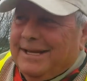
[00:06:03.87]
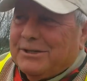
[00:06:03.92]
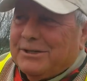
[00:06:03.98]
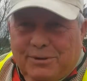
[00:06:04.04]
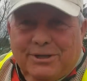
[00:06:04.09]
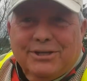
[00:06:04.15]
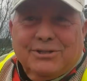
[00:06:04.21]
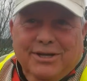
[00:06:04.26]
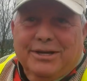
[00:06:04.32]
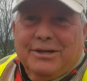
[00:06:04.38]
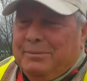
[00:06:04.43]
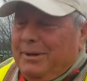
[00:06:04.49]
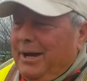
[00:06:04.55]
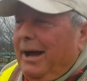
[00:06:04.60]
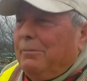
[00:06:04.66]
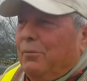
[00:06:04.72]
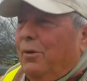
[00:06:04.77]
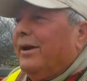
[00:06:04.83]
This is what he said to
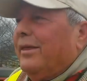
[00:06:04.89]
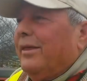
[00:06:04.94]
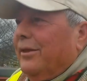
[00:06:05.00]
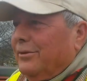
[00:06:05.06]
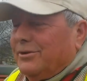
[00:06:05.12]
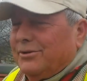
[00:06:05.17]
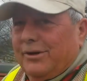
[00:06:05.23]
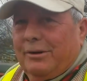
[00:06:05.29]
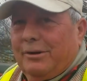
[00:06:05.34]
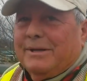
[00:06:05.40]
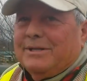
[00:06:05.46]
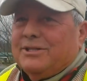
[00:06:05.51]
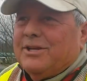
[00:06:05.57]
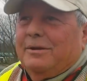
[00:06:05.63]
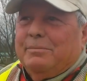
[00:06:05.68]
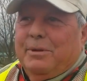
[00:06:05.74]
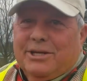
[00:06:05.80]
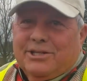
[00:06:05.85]
me. I'm one of those. You know, my
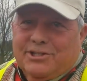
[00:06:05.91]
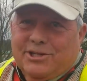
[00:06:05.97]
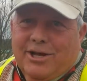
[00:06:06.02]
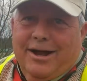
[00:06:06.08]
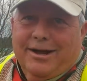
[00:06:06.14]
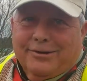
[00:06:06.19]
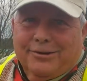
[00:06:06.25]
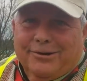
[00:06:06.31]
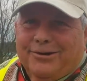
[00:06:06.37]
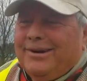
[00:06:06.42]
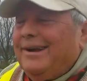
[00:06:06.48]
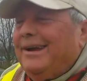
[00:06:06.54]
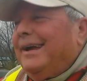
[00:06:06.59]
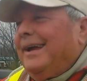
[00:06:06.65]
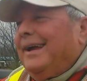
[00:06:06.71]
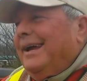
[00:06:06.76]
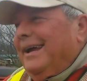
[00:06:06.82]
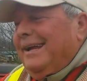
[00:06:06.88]
son plays soccer.
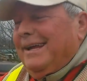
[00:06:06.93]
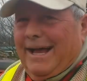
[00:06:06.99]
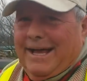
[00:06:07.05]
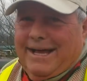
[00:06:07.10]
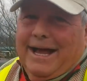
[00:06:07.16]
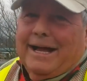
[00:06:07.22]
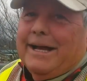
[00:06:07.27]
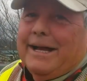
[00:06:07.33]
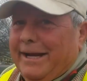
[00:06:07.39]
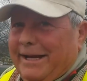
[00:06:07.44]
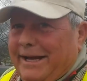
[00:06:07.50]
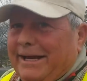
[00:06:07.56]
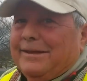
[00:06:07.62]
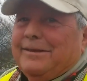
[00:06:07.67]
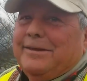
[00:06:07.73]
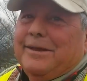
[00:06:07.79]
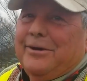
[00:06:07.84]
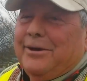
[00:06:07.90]
I got to
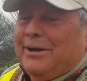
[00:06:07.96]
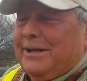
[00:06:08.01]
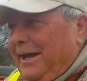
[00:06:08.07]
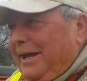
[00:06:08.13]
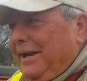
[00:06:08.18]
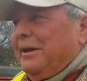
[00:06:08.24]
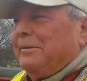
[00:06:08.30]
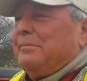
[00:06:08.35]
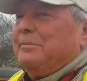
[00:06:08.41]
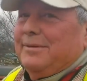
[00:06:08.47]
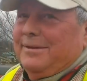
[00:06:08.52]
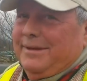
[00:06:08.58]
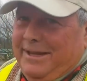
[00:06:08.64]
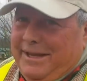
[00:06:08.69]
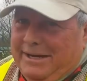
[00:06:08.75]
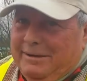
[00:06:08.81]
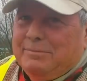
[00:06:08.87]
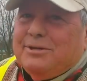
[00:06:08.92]
get there and get him
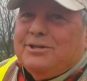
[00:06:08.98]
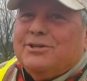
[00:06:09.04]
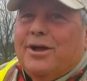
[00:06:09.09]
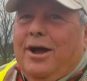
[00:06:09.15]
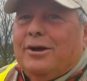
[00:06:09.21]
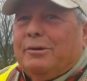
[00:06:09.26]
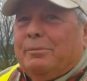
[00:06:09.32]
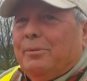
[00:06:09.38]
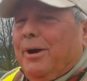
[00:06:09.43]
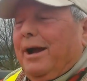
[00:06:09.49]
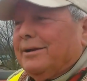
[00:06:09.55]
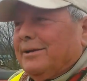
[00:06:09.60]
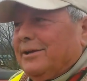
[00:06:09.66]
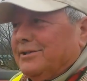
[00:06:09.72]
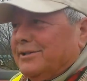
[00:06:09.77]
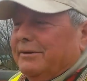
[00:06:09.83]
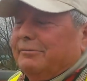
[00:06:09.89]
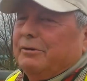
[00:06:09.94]
to soccer
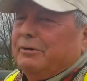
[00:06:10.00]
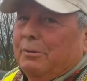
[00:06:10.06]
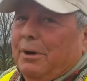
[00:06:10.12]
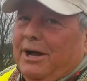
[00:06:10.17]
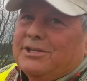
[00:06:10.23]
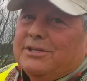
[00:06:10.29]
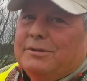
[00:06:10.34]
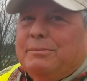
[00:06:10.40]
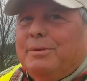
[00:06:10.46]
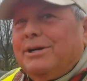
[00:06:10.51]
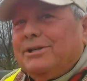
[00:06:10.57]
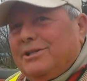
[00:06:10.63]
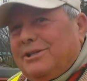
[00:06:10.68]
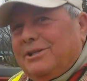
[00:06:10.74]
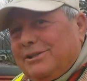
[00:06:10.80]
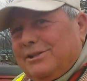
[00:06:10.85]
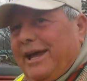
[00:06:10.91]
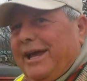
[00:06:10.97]
practice. And if he rides the
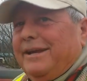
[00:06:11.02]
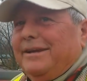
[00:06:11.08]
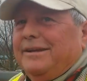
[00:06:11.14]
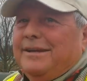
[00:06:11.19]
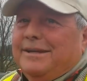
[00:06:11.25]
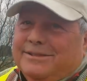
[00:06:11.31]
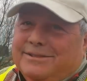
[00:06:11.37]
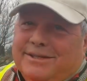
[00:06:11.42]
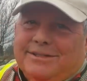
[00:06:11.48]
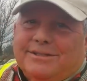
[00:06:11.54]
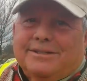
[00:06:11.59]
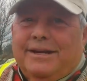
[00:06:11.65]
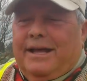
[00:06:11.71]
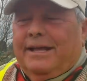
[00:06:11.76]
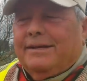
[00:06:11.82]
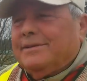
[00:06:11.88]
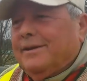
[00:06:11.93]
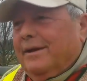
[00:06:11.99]
bus, he's late and he's this
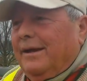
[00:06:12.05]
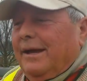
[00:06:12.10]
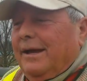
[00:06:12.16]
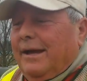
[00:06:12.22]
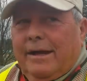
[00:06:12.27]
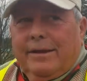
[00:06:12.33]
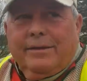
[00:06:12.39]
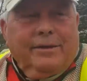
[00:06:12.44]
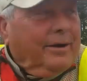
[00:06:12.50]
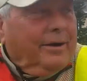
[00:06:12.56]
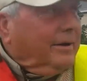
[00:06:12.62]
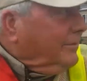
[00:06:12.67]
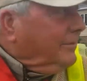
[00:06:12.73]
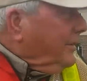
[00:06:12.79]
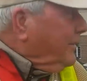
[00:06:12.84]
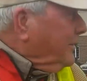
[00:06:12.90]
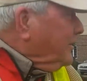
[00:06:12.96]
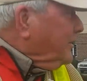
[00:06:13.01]
and that. So
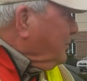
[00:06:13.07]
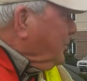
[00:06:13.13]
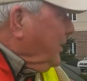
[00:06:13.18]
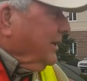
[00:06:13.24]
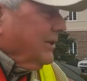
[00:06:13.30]
there are some